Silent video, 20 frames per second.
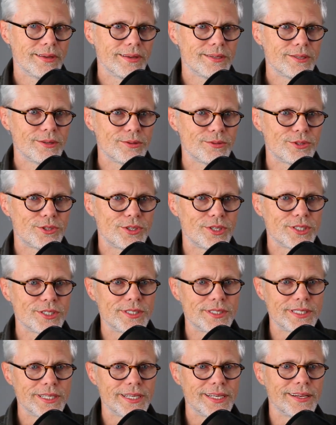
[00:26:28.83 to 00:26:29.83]
don't
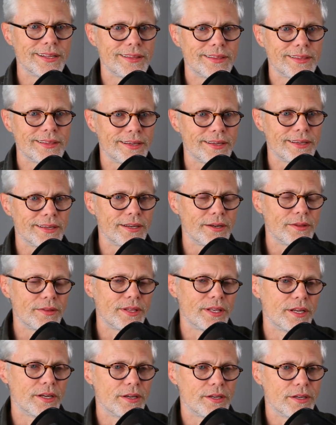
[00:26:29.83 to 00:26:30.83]
trust anything, you know,
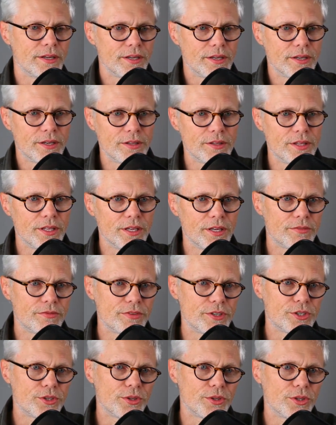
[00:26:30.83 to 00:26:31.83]
that the
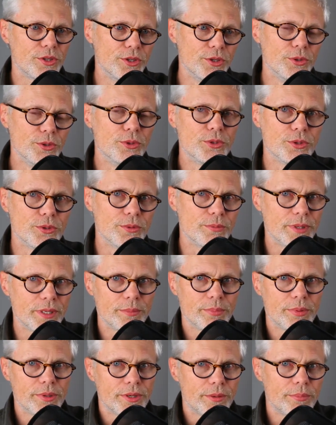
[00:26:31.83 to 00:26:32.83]
official YouTube
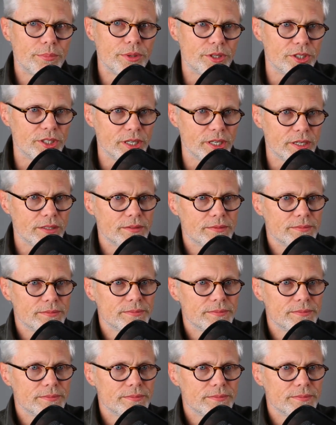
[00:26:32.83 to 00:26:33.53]
people are pushing